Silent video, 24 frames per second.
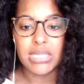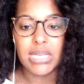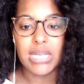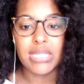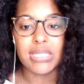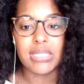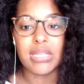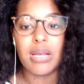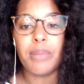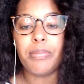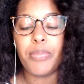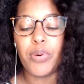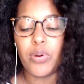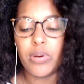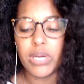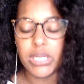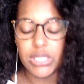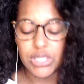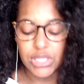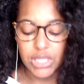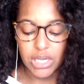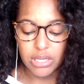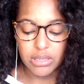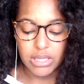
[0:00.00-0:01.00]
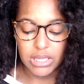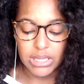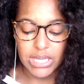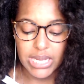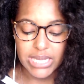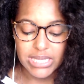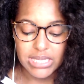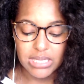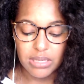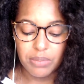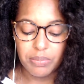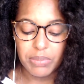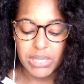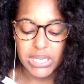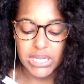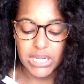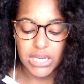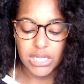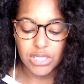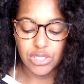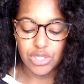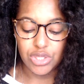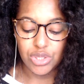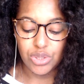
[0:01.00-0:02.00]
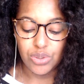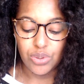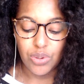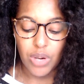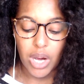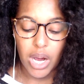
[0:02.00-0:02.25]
at some point, share the lesson because you